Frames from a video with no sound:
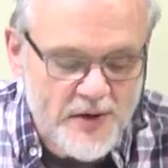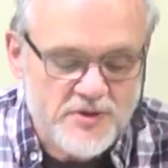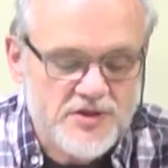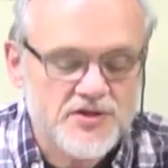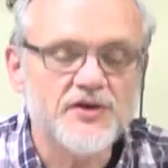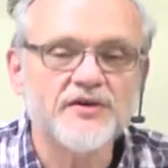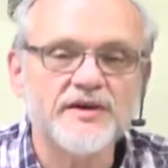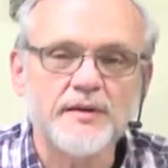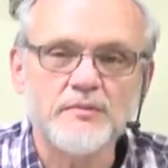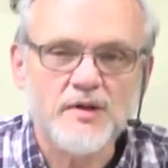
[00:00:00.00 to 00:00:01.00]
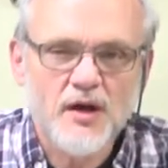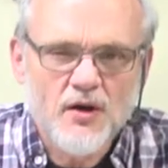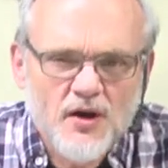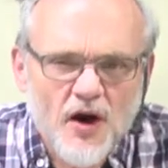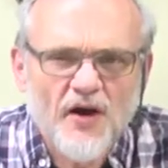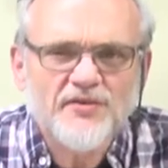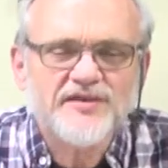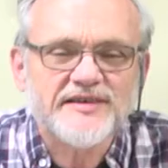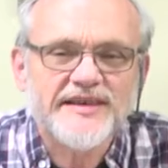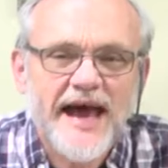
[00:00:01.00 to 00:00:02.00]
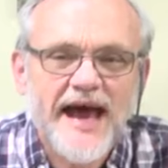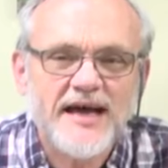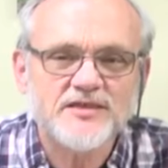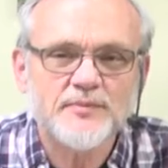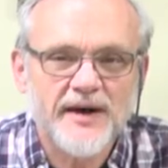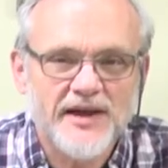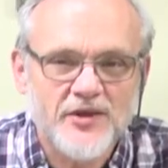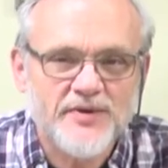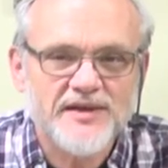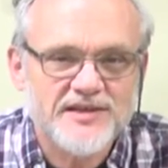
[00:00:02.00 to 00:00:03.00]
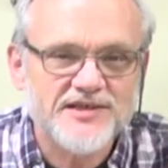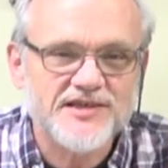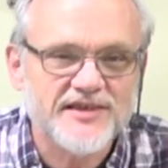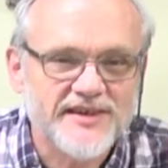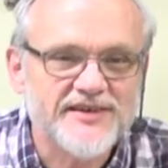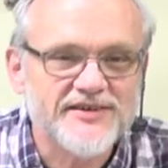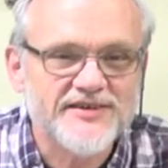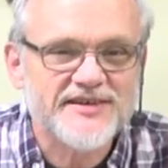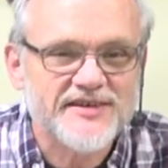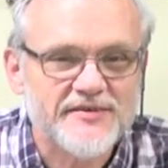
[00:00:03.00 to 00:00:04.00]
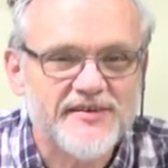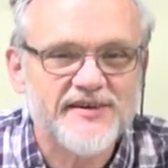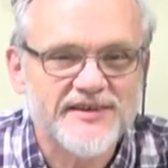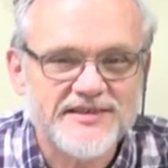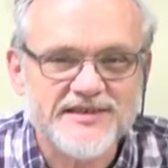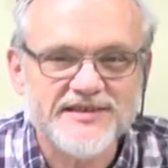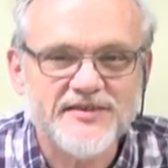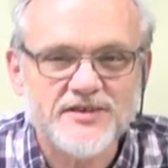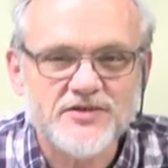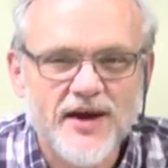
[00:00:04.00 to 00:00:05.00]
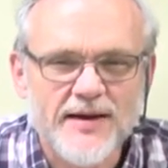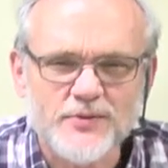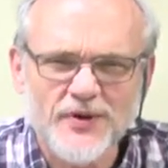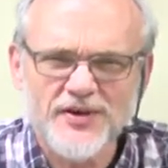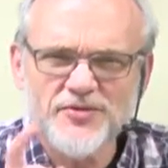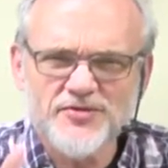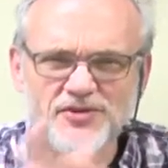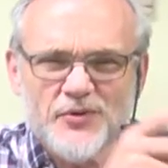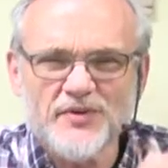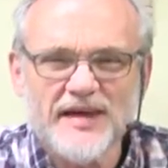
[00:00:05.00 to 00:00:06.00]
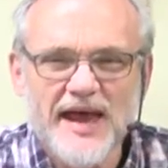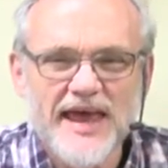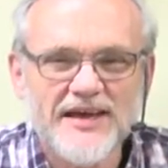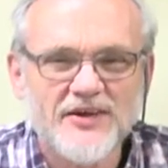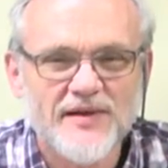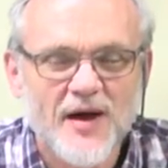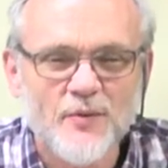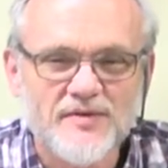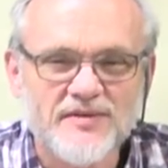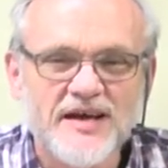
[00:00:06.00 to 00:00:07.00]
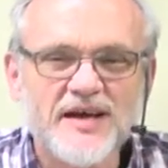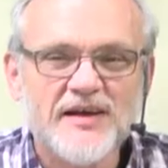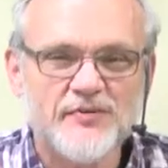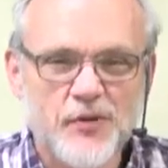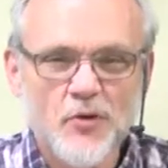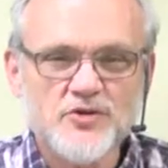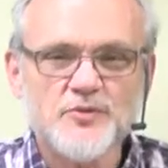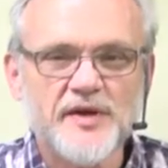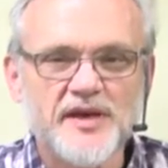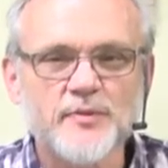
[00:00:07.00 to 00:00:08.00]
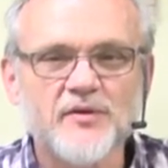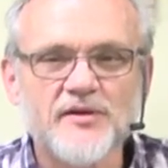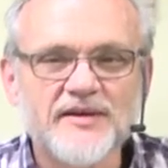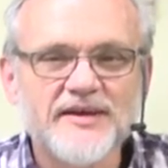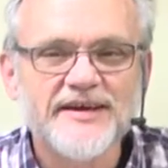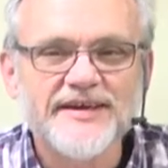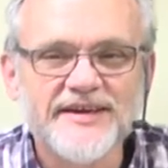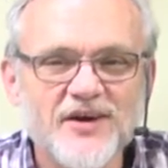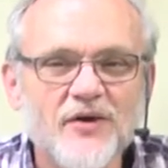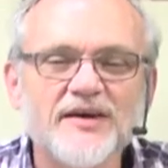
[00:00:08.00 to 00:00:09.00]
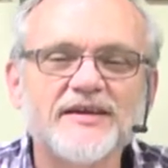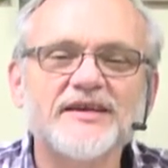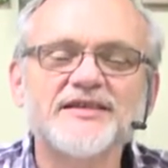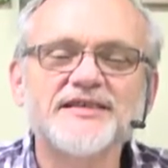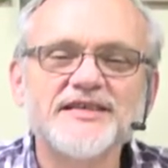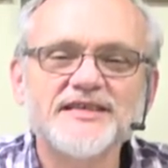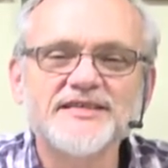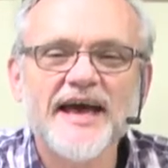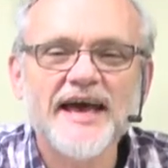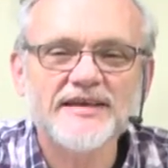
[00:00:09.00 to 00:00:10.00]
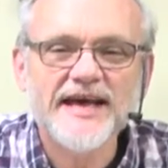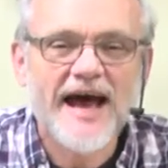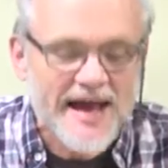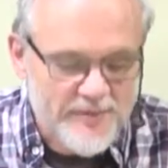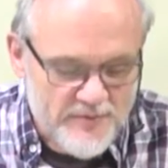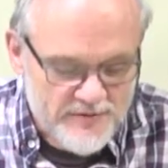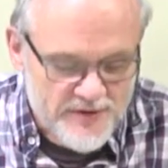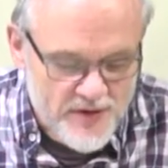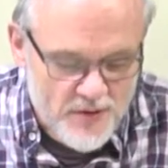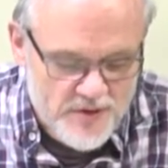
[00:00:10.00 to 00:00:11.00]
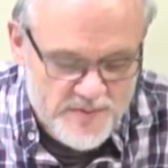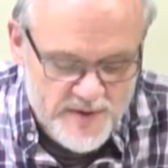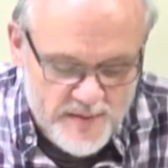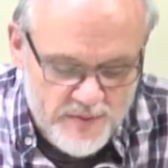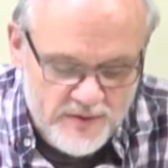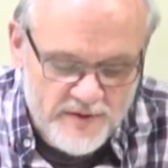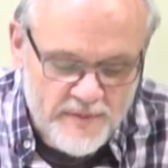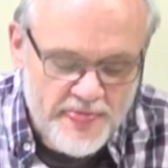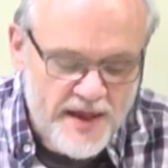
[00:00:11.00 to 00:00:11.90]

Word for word: He was certainly called to task by the religious leaders and the Pharisees and the scribes. What are you doing hanging around with those people, you know, and, and Jesus had time for those people.